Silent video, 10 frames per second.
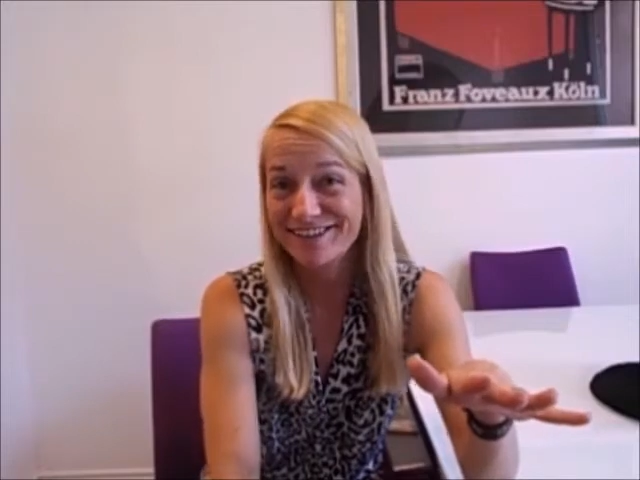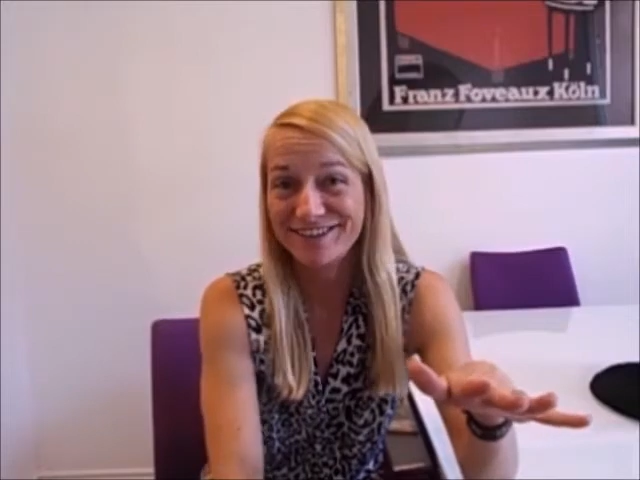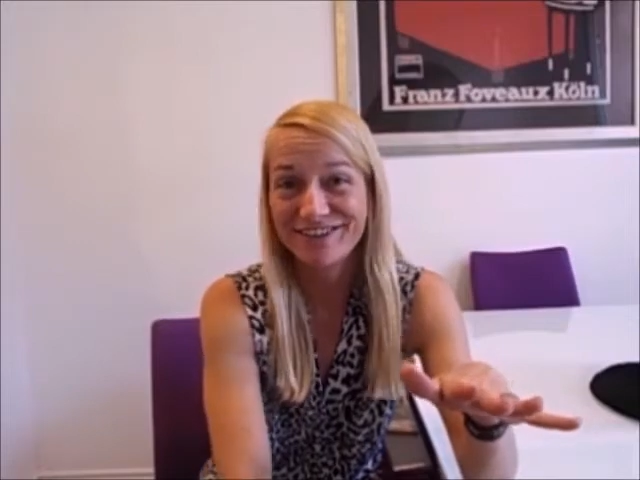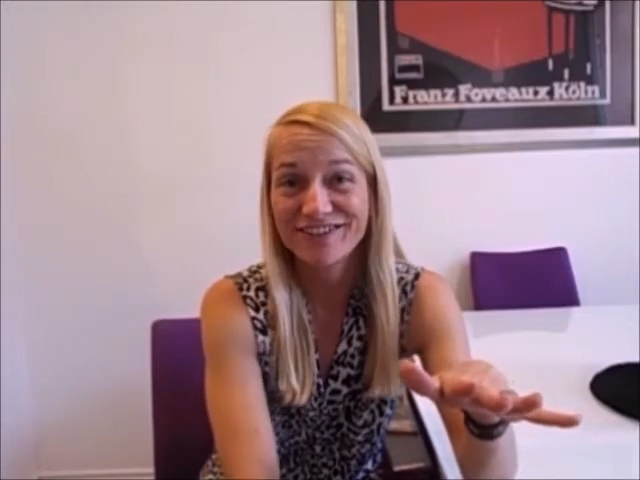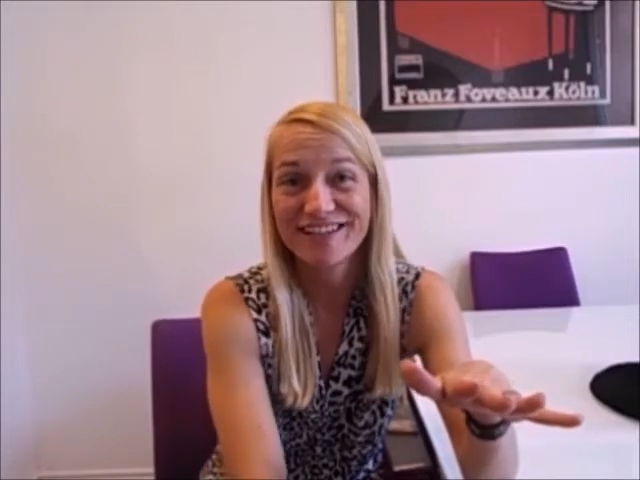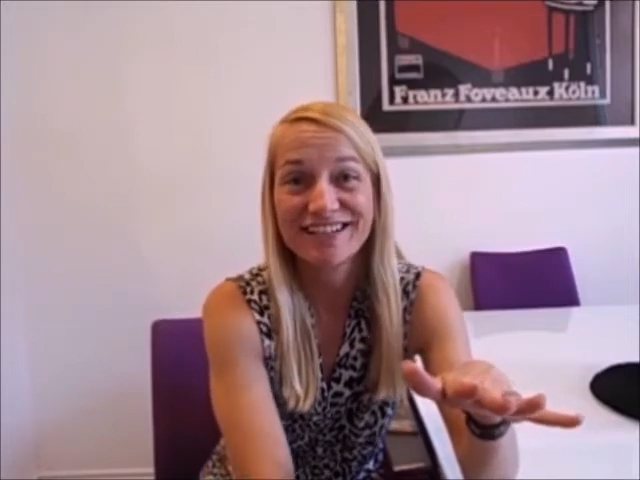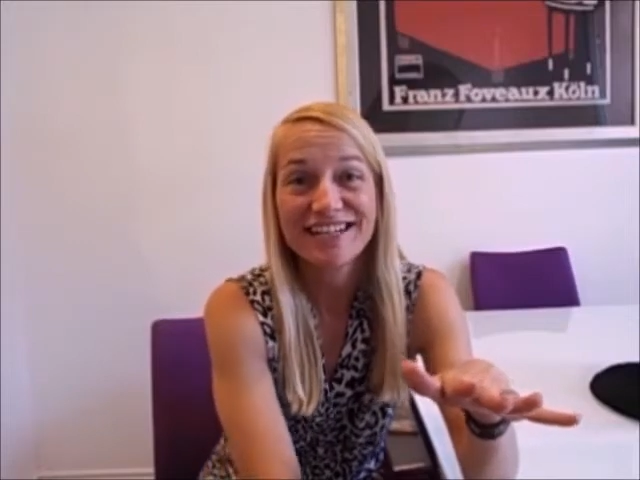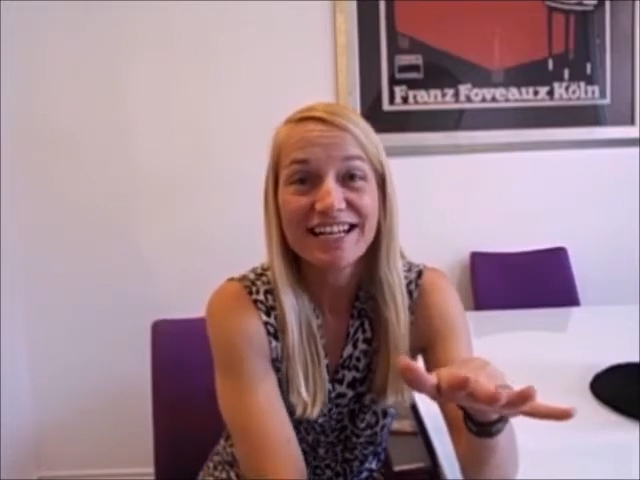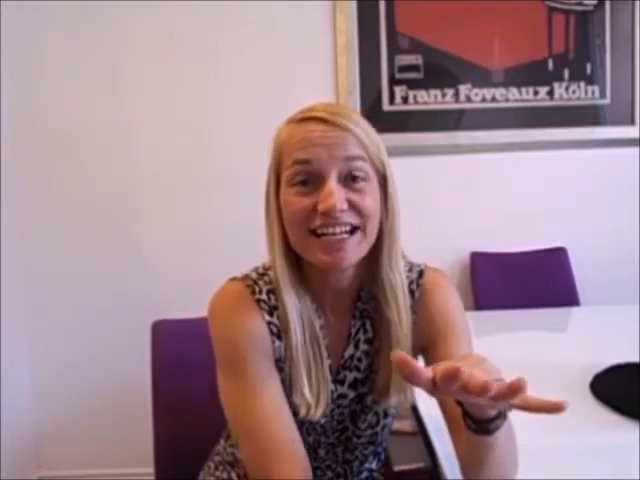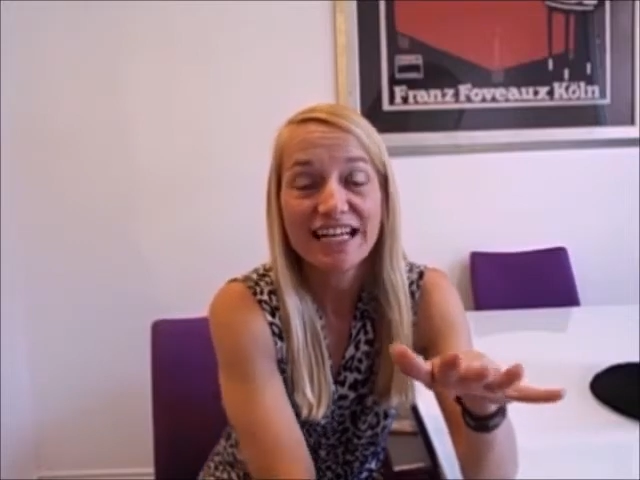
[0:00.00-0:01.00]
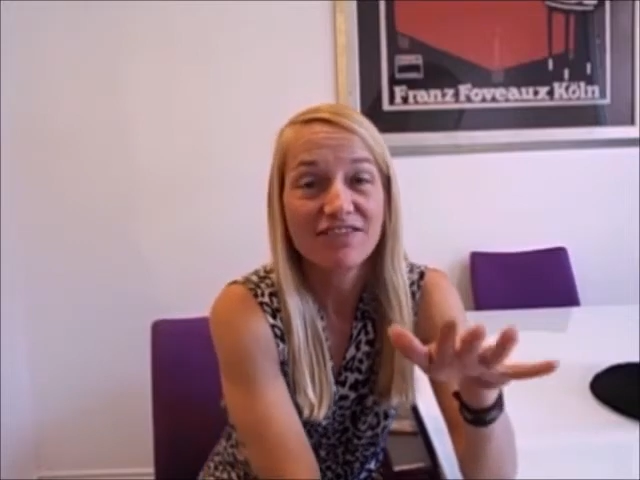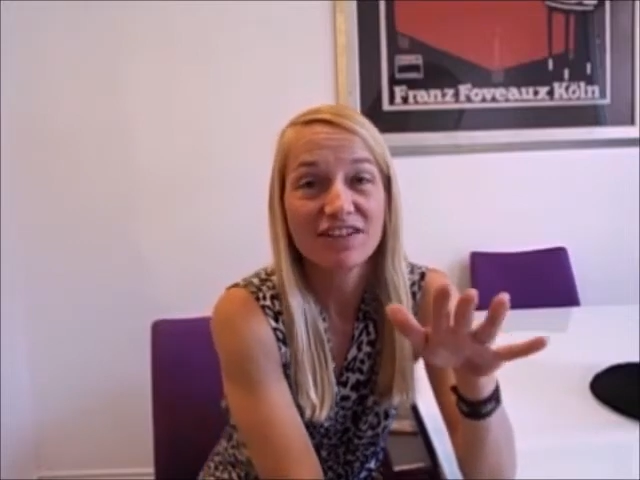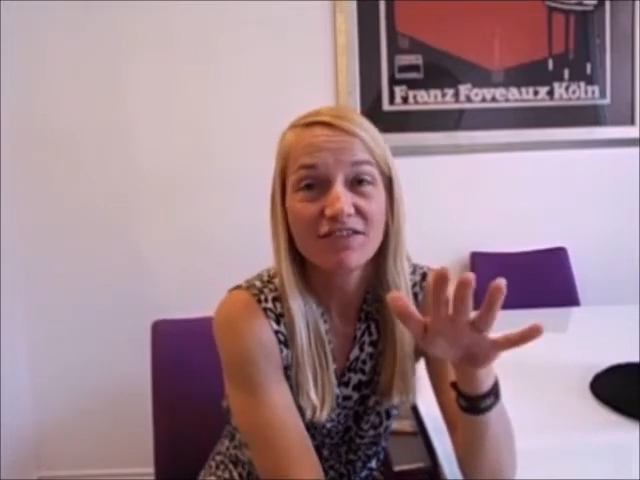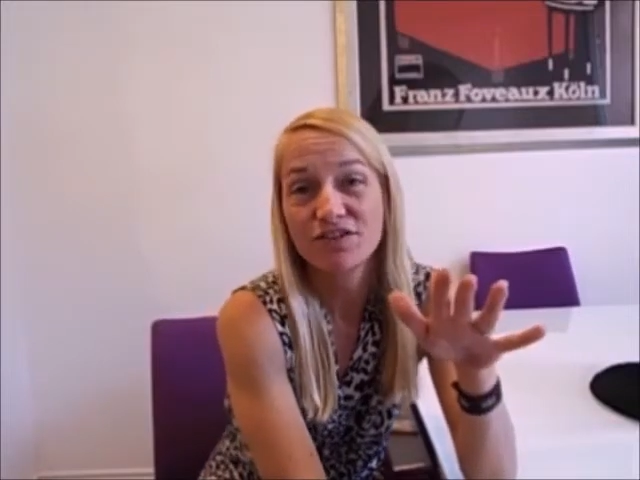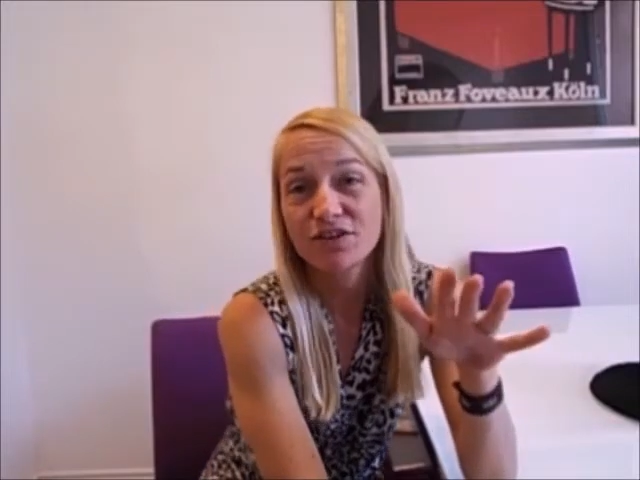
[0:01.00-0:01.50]
do, and
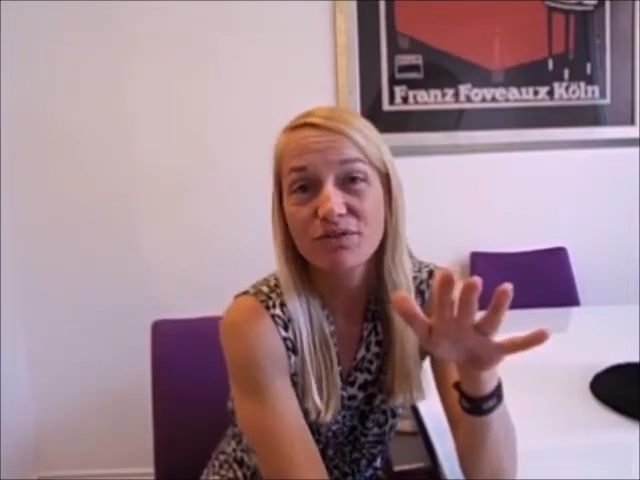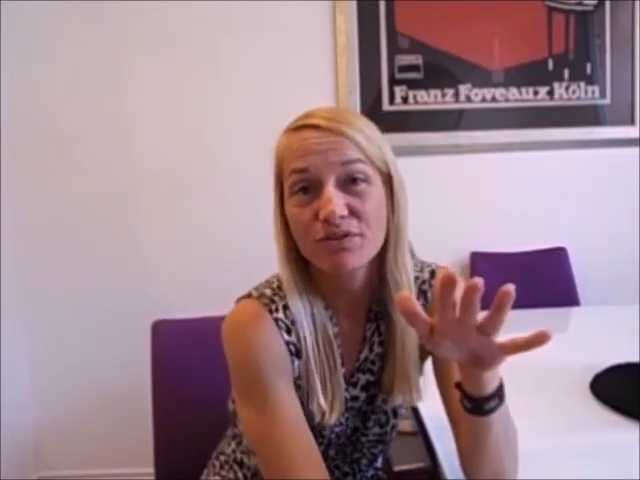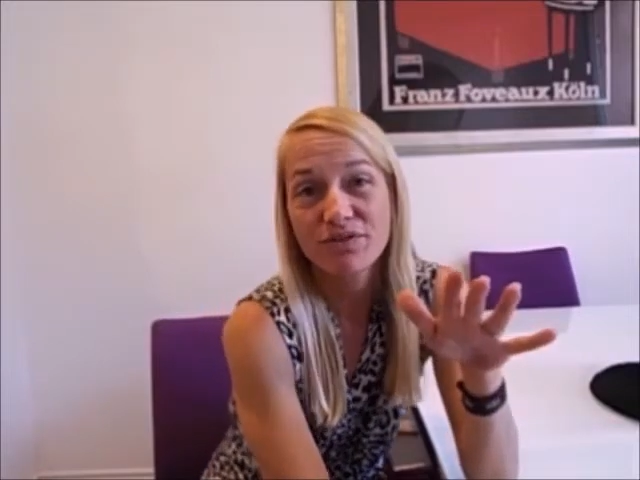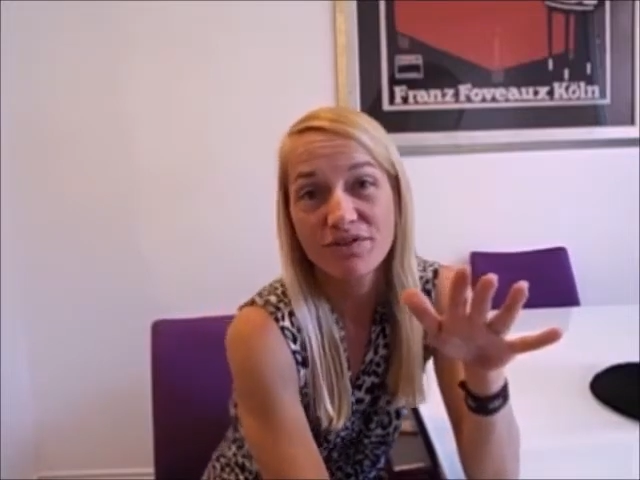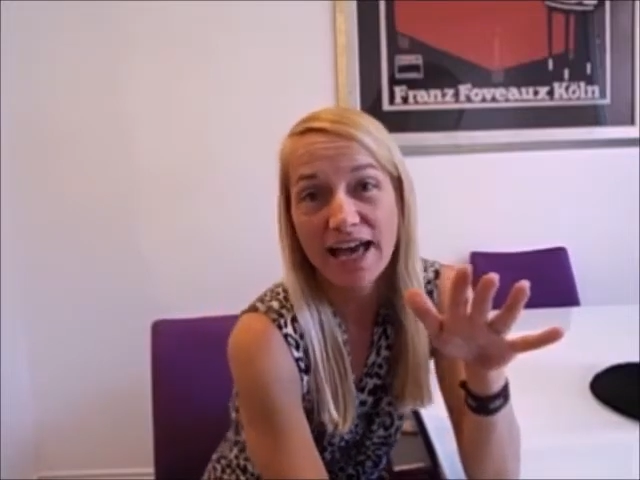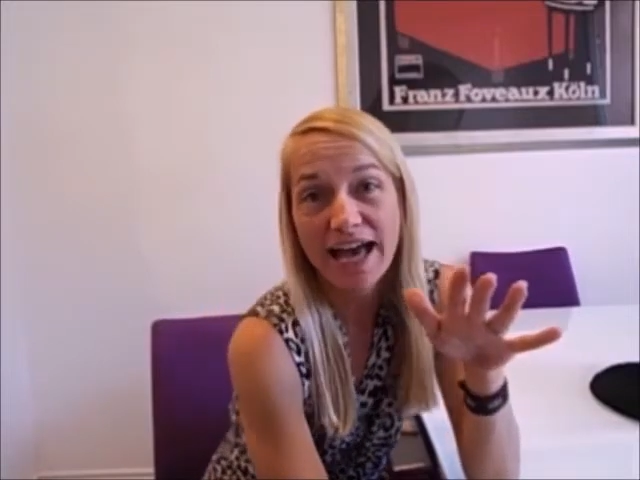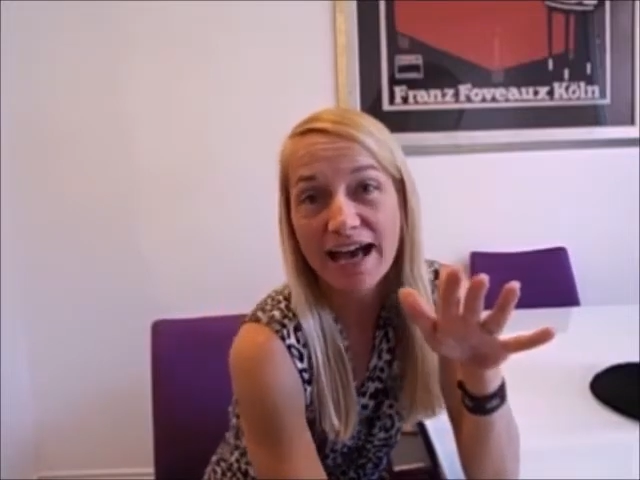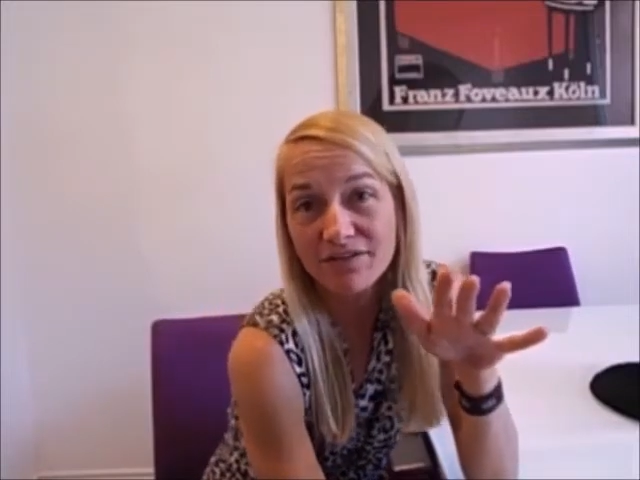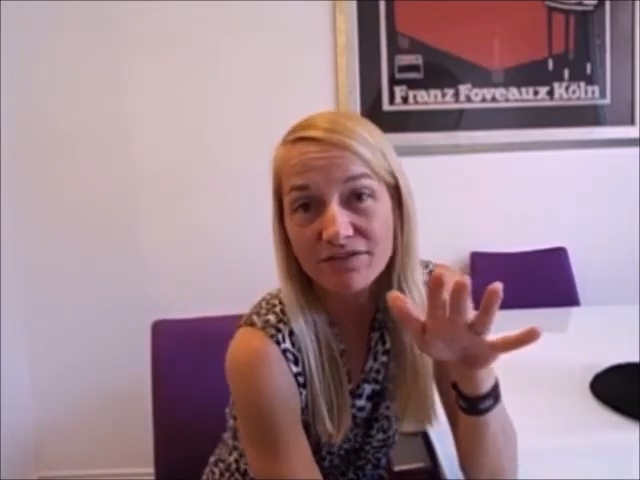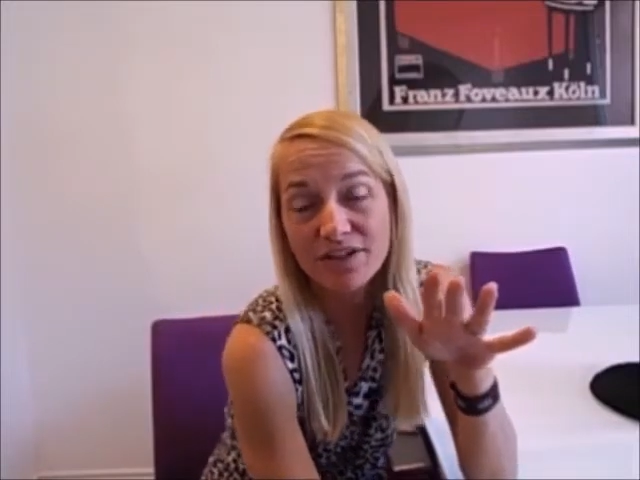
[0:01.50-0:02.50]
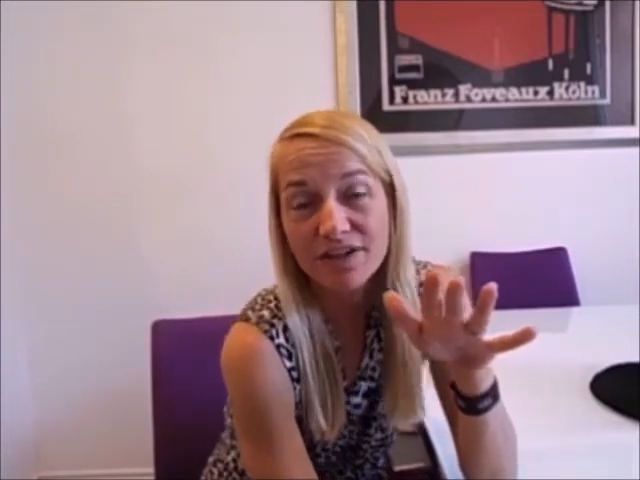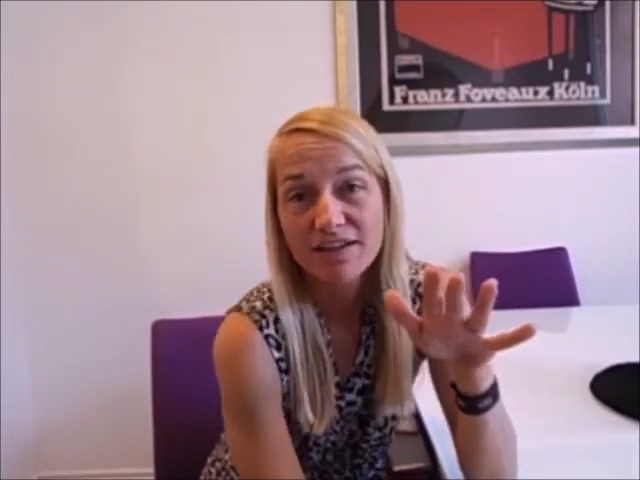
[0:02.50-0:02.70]
even if you don't have